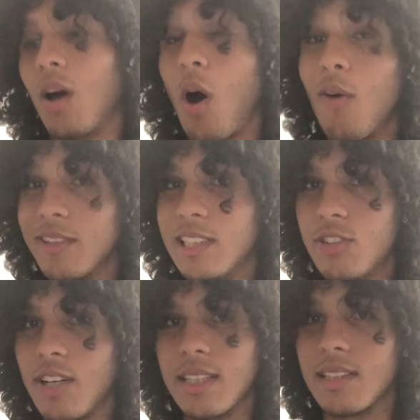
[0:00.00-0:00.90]
obviously
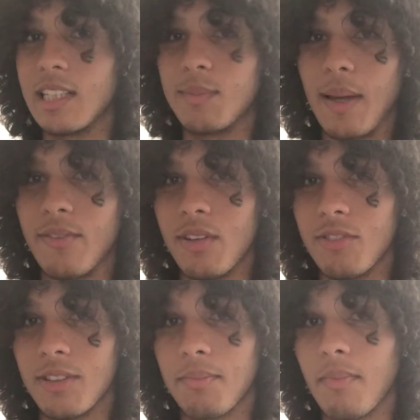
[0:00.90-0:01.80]
Trent is my
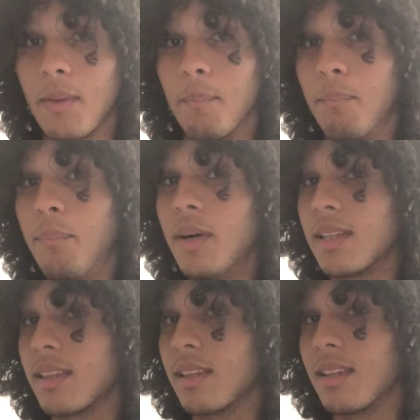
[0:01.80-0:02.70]
favorite, but
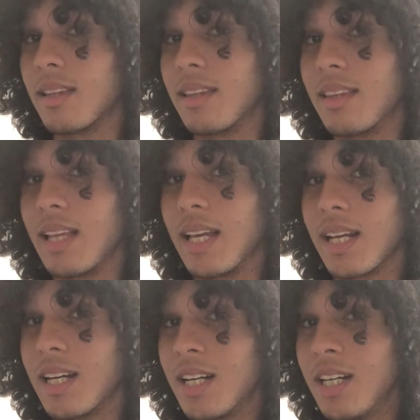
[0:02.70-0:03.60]
there
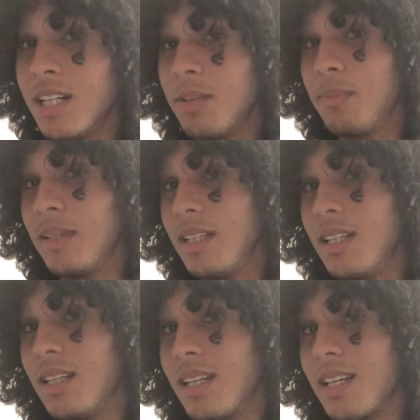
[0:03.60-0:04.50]
could
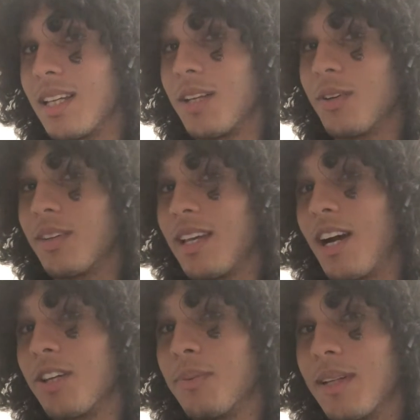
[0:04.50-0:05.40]
be, the
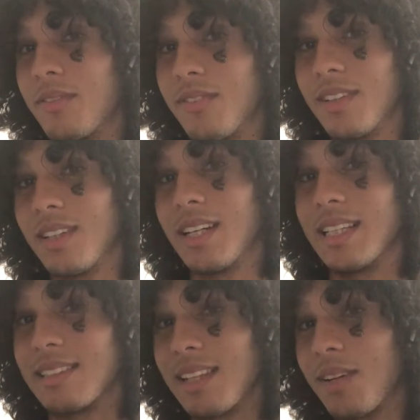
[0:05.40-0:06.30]
argument for,
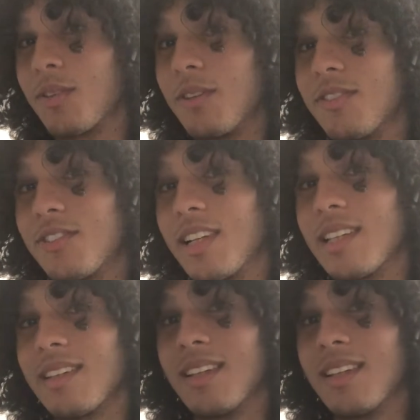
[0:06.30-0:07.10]
instead of going for Trent,